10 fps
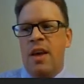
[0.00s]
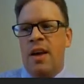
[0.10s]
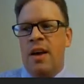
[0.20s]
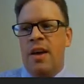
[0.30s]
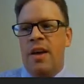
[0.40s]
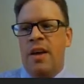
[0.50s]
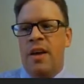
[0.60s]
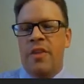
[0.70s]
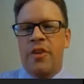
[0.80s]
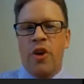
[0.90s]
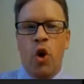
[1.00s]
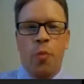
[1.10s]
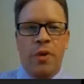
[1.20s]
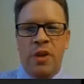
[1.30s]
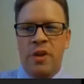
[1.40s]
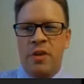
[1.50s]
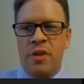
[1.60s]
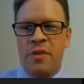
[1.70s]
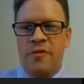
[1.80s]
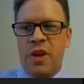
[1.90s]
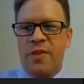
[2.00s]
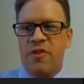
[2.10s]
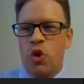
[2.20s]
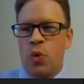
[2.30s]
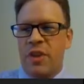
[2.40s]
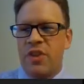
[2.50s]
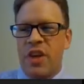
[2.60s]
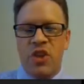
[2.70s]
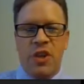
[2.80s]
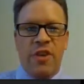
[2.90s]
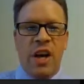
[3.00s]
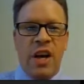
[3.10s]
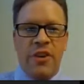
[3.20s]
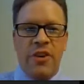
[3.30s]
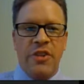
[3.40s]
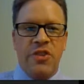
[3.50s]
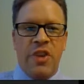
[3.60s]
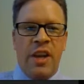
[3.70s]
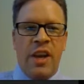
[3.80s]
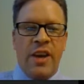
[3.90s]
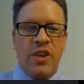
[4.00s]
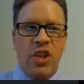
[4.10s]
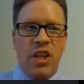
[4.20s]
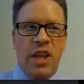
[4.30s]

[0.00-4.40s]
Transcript: They're opened in front of a joint session of Congress and actually